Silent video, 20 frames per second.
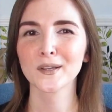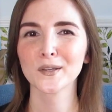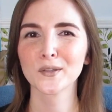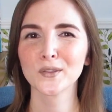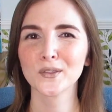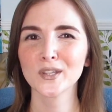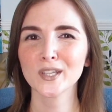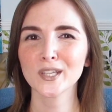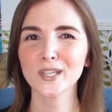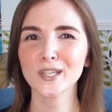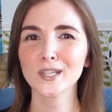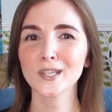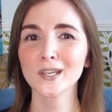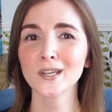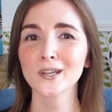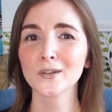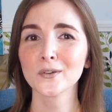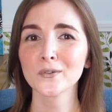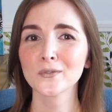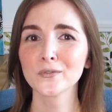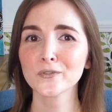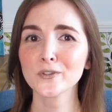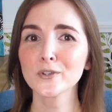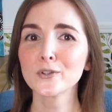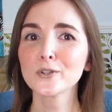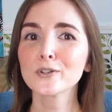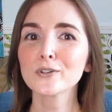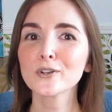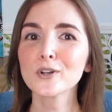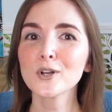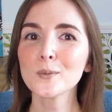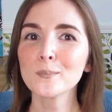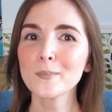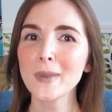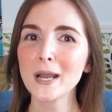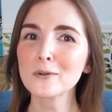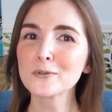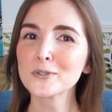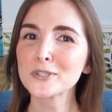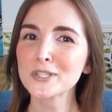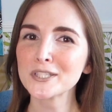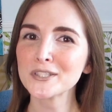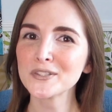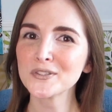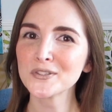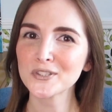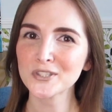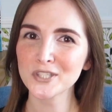The Funeral Mountain